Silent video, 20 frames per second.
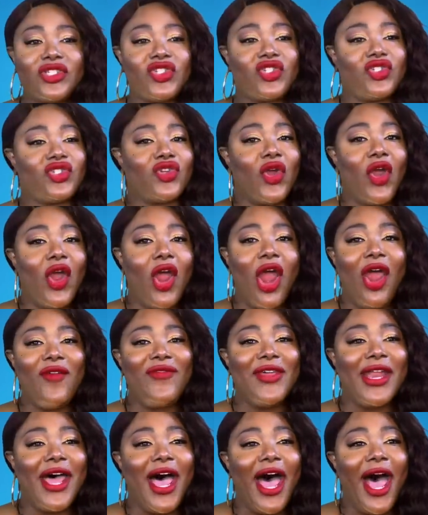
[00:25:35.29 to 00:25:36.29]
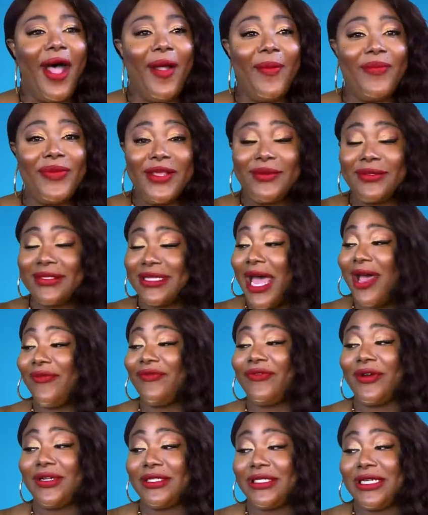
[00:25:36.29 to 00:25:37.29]
Stir it up. This is our
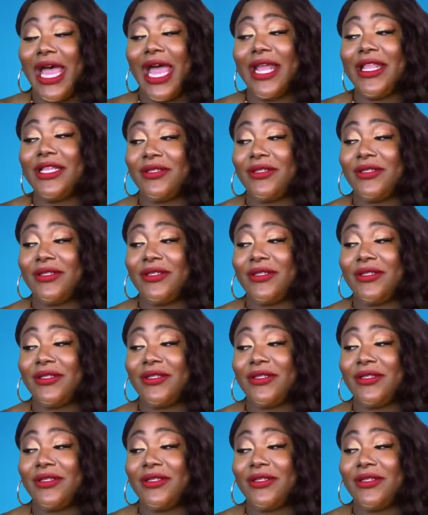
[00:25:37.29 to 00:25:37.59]
first night.